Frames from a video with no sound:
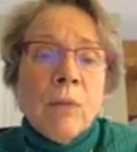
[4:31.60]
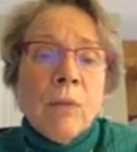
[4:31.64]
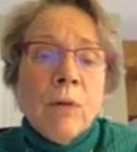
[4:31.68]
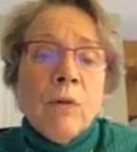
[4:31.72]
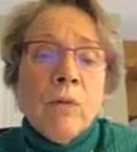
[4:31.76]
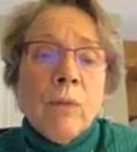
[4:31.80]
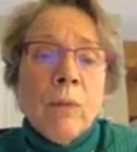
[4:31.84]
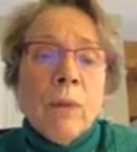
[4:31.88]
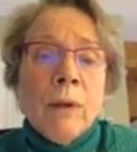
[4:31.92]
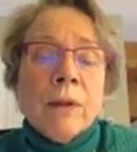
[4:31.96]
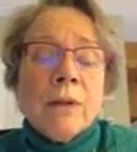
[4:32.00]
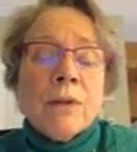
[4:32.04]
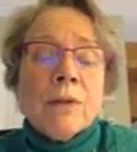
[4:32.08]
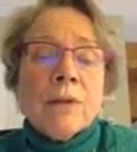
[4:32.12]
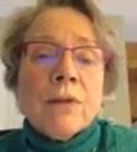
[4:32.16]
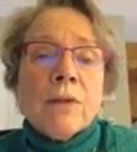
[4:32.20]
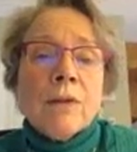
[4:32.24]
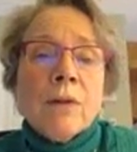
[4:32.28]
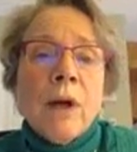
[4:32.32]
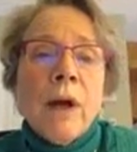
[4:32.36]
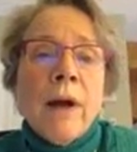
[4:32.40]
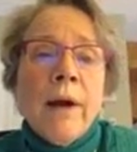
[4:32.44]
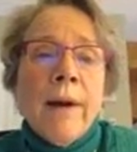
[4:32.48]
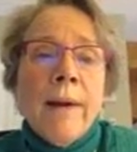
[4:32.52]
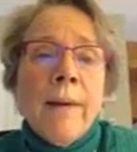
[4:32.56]
movement
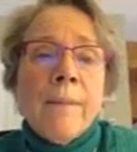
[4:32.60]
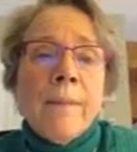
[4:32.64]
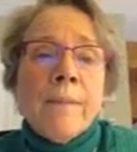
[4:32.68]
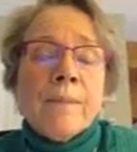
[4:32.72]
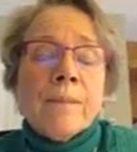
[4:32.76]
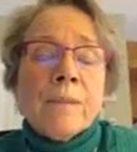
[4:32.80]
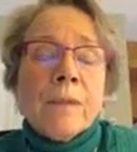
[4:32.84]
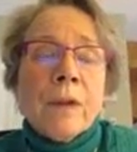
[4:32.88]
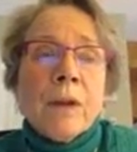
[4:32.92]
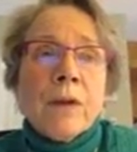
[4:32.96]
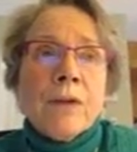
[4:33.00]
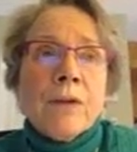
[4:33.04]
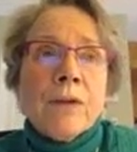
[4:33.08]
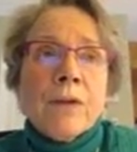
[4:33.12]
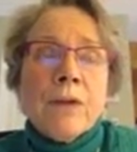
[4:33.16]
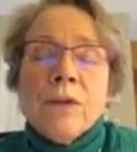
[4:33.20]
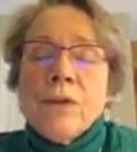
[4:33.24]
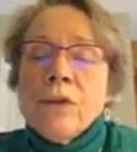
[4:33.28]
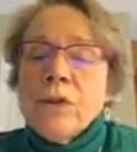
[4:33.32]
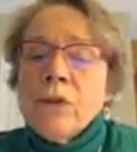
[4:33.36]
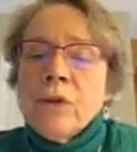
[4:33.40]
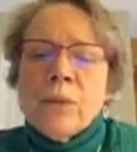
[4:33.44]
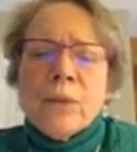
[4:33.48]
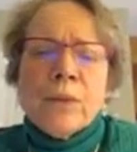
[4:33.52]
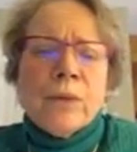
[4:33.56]

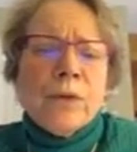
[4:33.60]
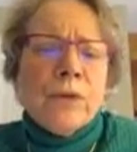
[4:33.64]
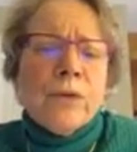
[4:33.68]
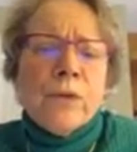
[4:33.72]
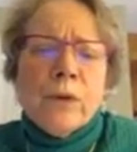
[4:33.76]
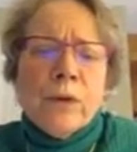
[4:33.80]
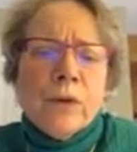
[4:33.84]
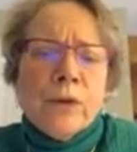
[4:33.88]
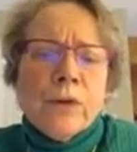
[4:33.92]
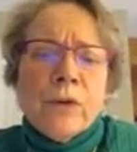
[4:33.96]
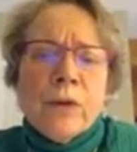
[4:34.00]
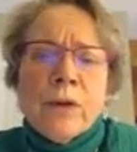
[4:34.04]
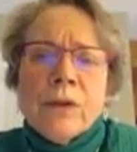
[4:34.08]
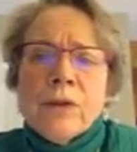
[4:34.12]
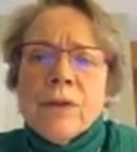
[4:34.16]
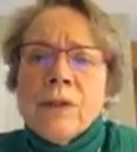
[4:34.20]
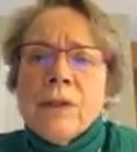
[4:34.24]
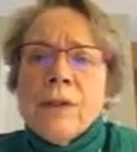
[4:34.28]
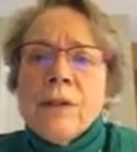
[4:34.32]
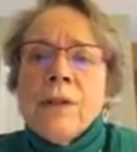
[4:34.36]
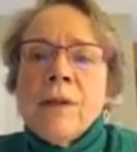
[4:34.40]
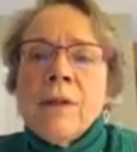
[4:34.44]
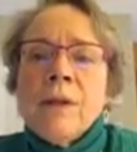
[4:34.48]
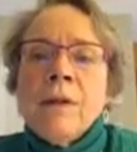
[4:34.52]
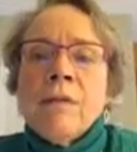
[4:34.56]
since it was first
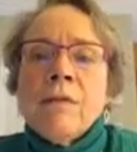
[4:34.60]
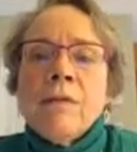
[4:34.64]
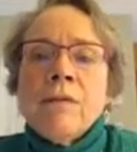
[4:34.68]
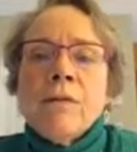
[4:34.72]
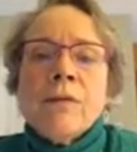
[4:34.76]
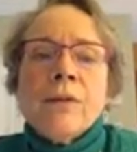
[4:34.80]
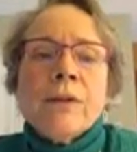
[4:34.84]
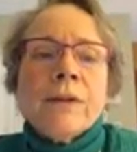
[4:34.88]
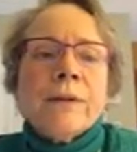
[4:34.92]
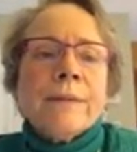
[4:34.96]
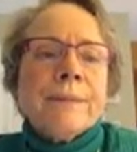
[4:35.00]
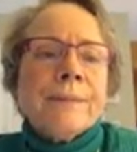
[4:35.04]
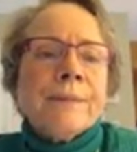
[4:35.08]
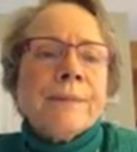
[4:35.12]
conceived.